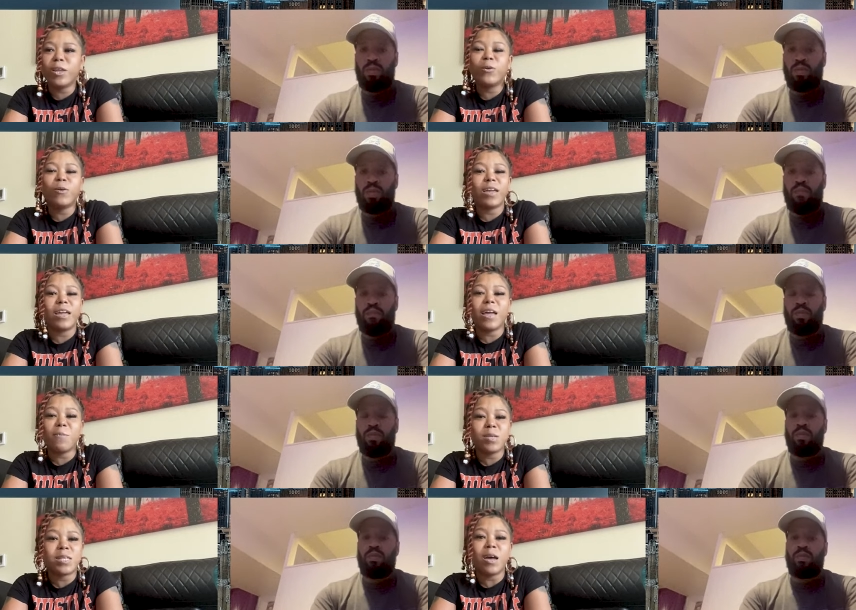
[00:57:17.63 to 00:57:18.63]
Speaker 1: do an
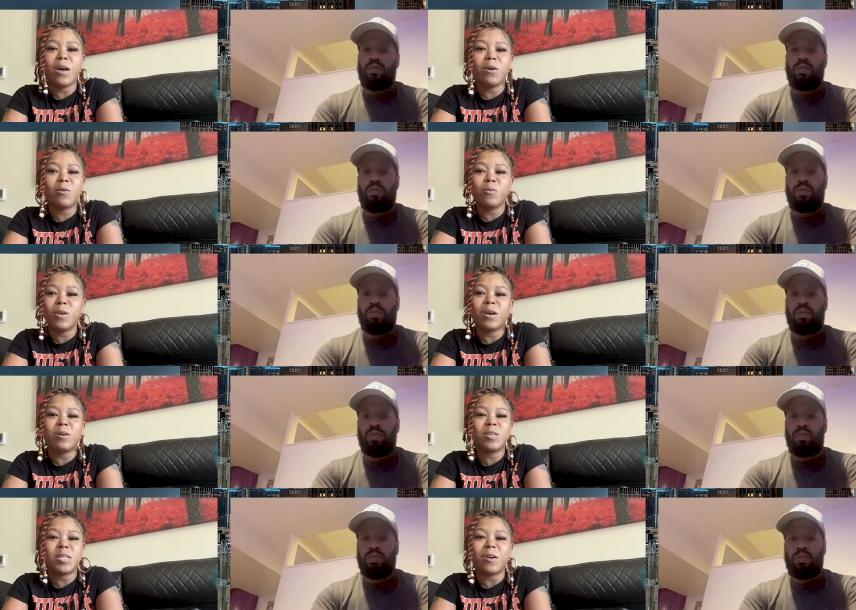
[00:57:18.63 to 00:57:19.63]
episode, you know,
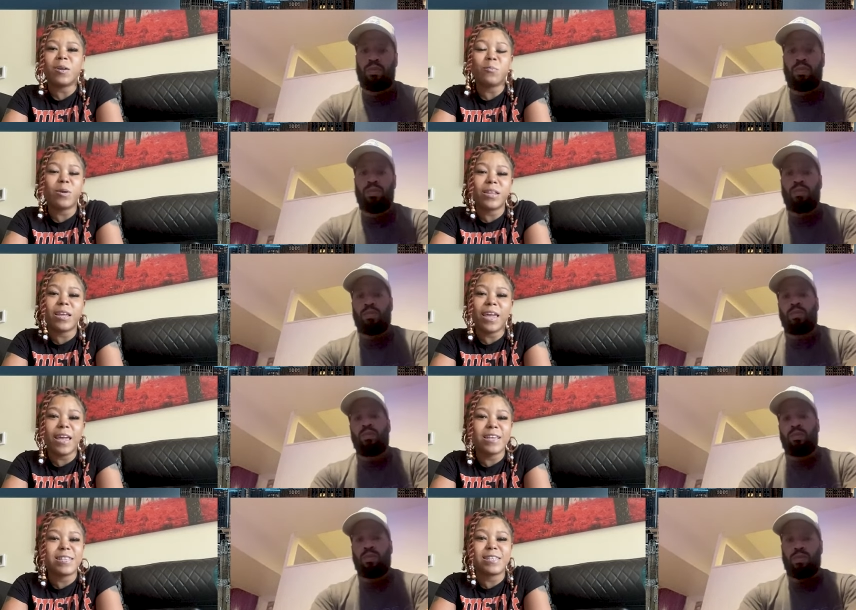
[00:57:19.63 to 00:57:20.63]
show them what the
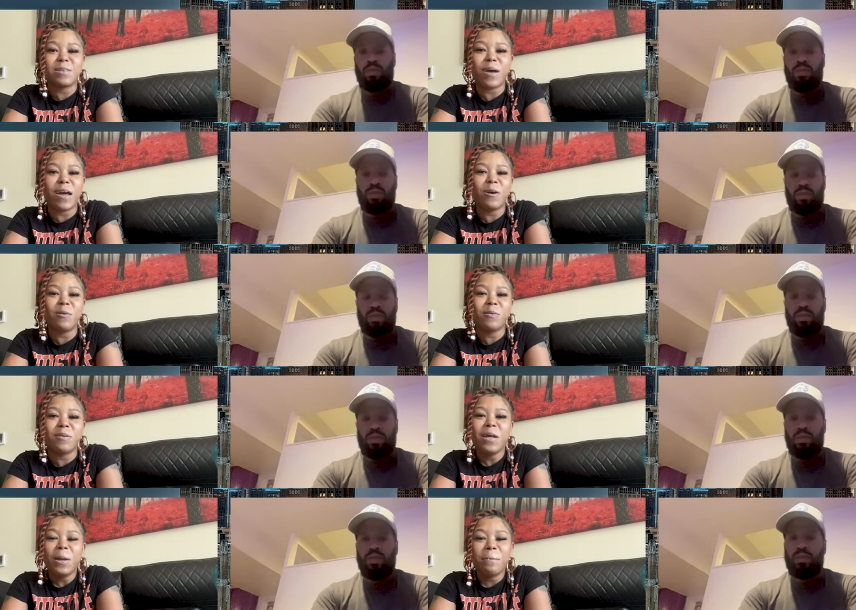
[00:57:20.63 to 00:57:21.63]
cans is about.
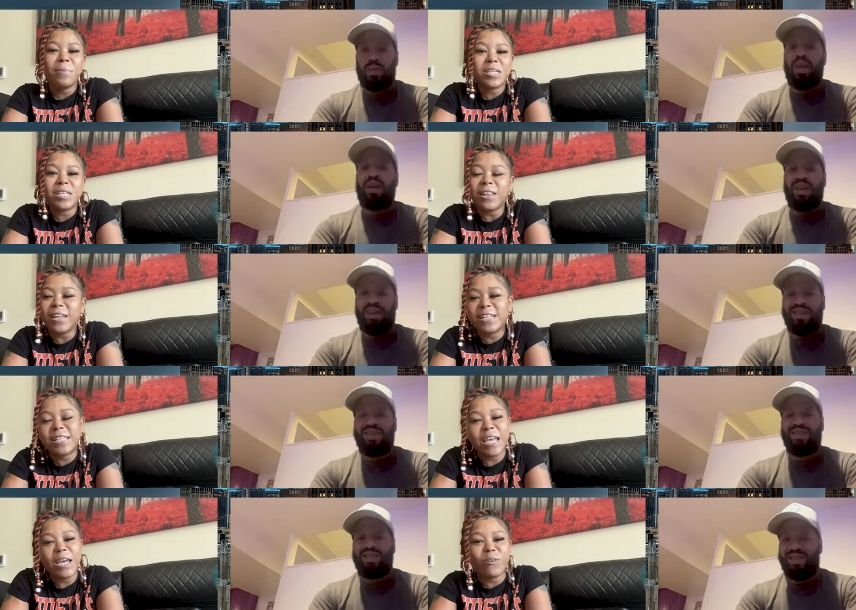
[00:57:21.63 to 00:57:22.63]
But yeah. your little
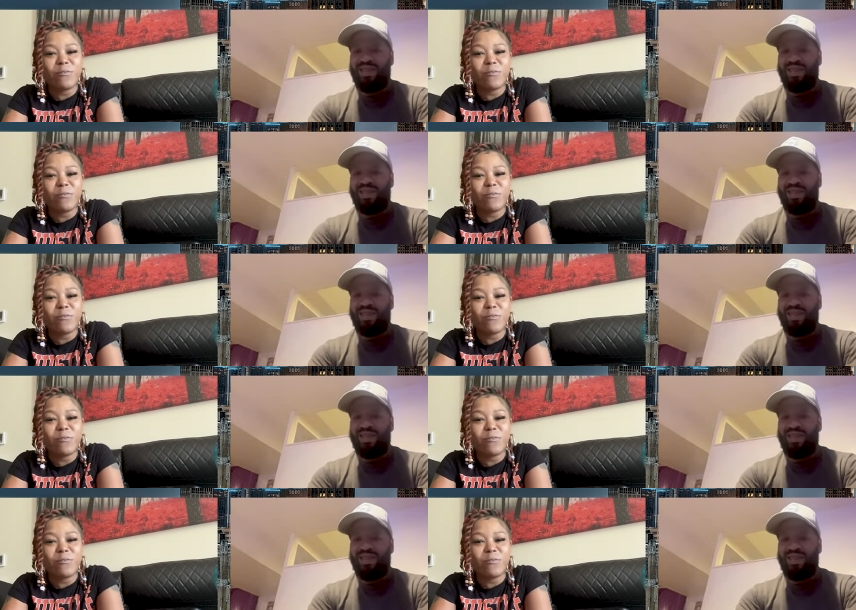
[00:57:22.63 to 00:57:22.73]
tail